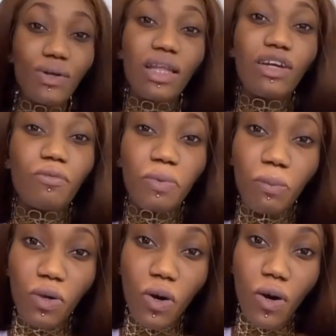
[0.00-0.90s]
You know, a lot of
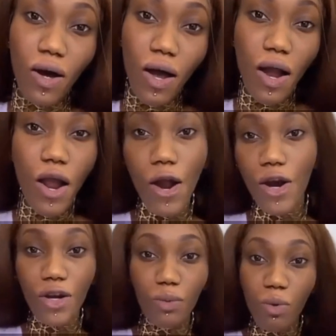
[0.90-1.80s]
people
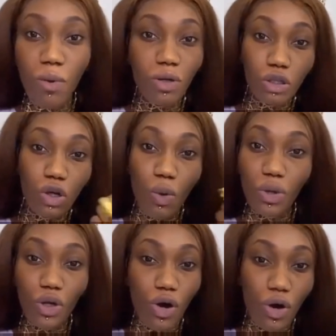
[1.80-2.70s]
heard what was
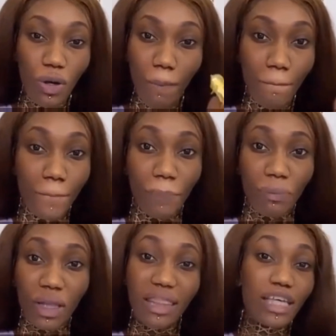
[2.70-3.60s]
going on.
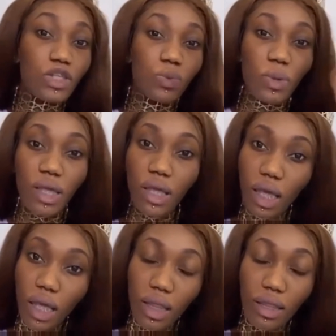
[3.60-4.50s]
This
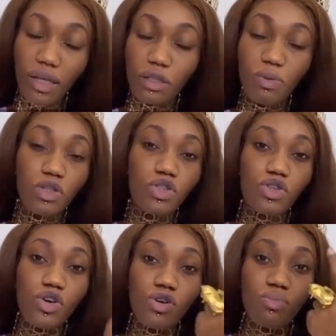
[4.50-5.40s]
week, there's been
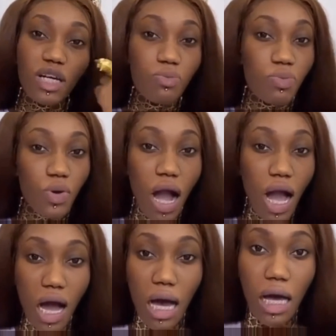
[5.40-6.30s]
so much
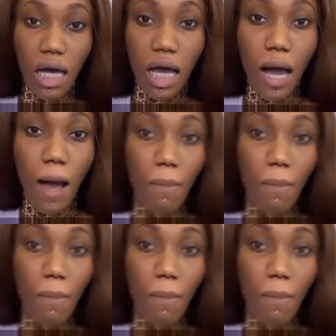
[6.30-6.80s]
brouhaha